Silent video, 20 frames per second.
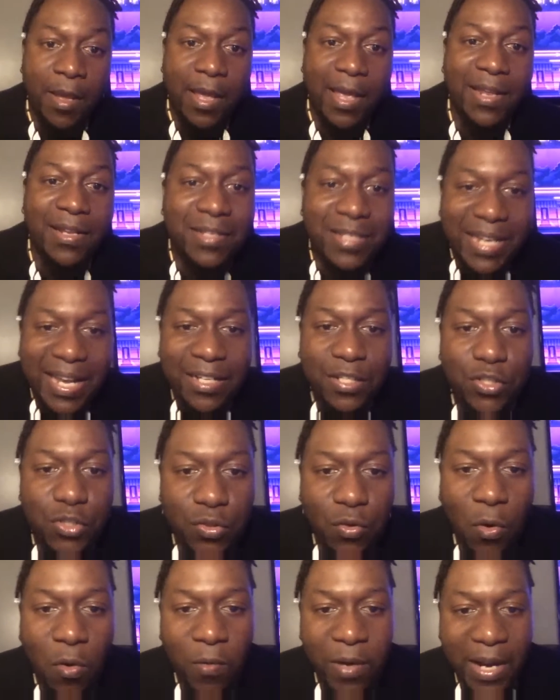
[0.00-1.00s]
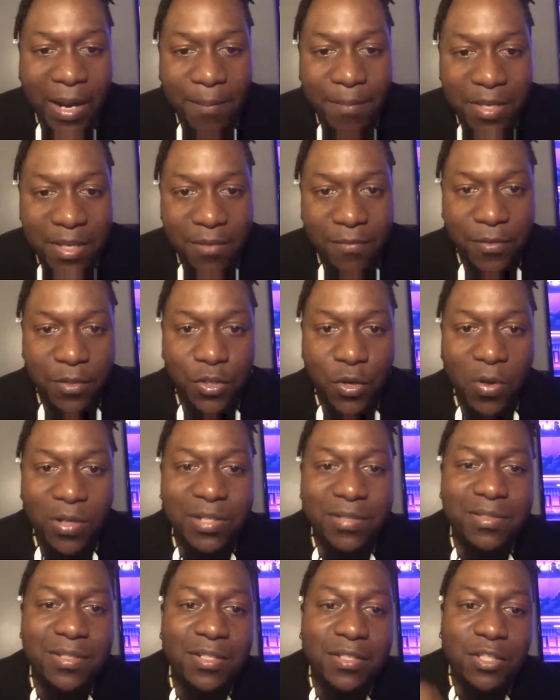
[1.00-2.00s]
And that story I'm giving
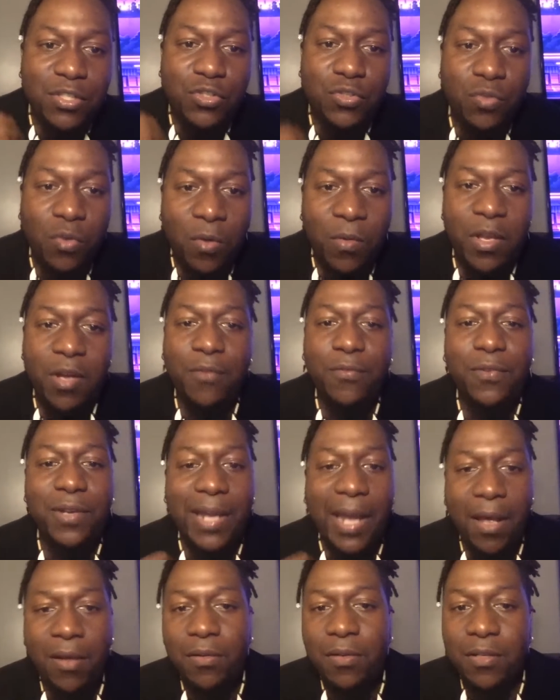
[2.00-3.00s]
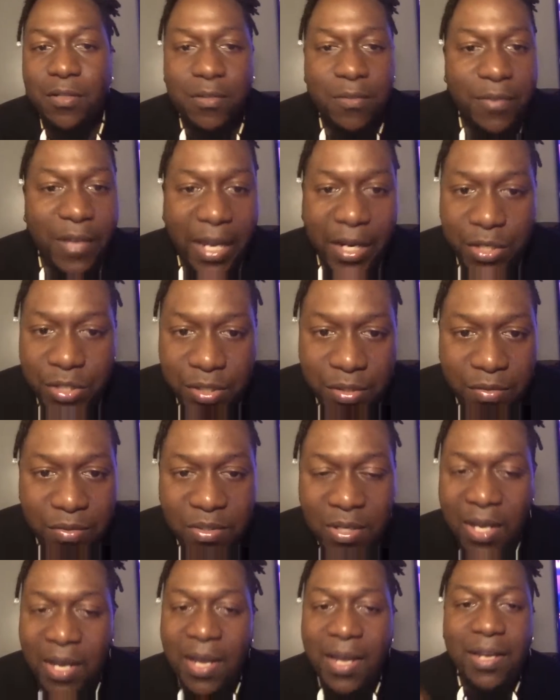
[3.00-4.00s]
y'all, this is the story of countless of
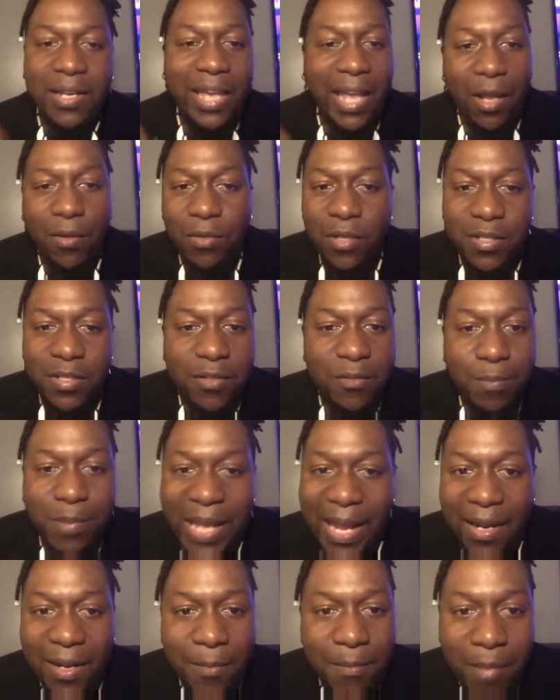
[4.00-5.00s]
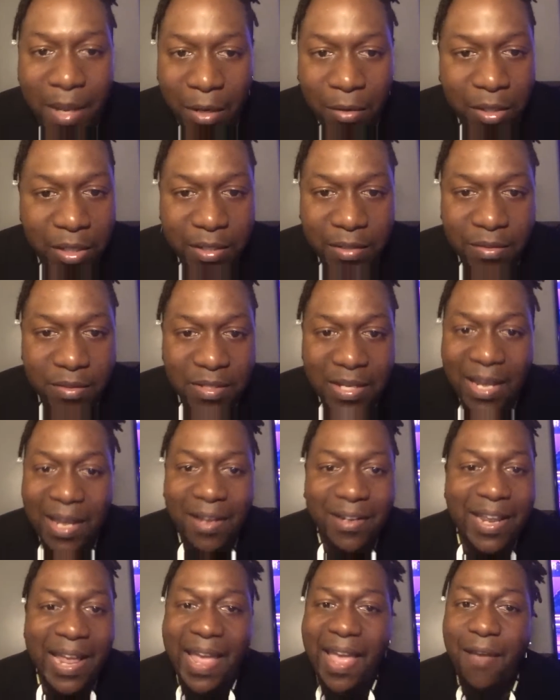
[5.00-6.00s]
Haitians, countless of Black Americans
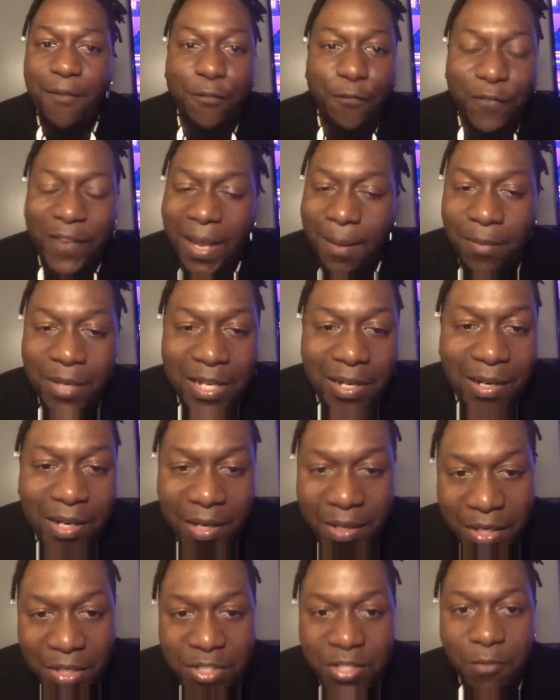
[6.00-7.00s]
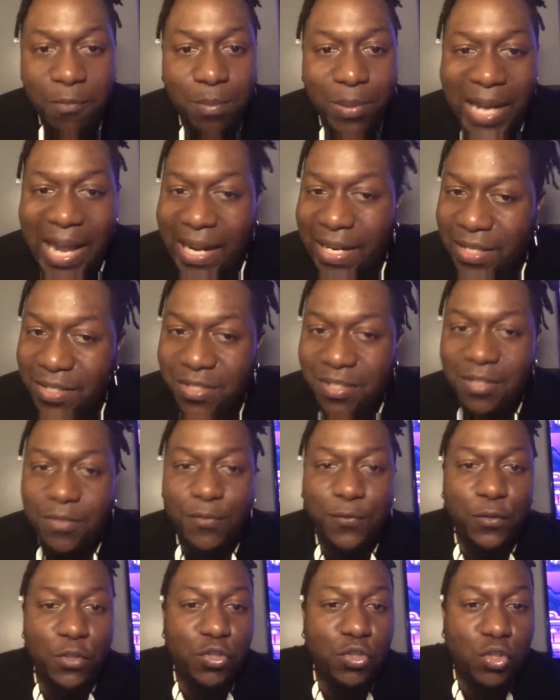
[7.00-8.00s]
that have family lineage of
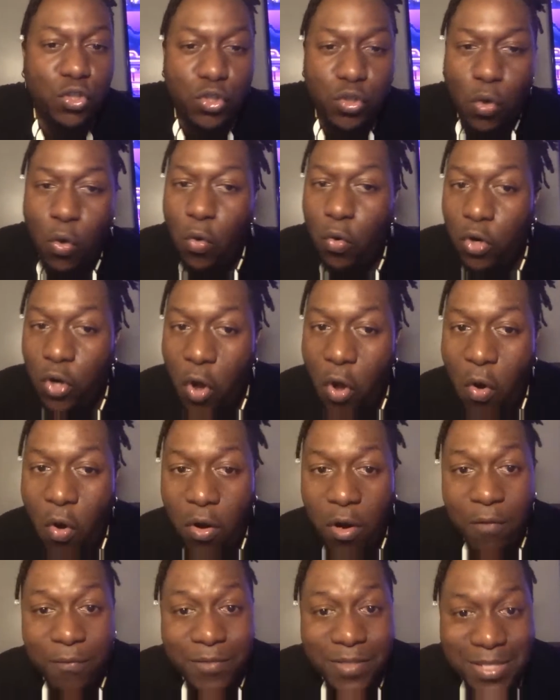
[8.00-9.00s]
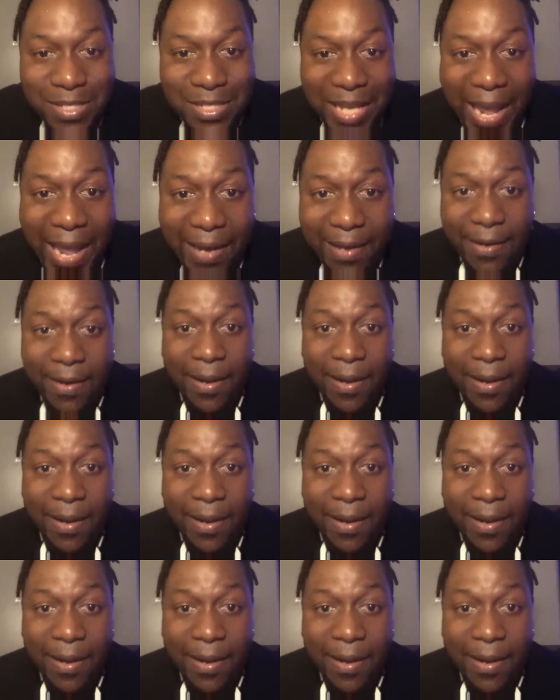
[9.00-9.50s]
blockages for so long of debt,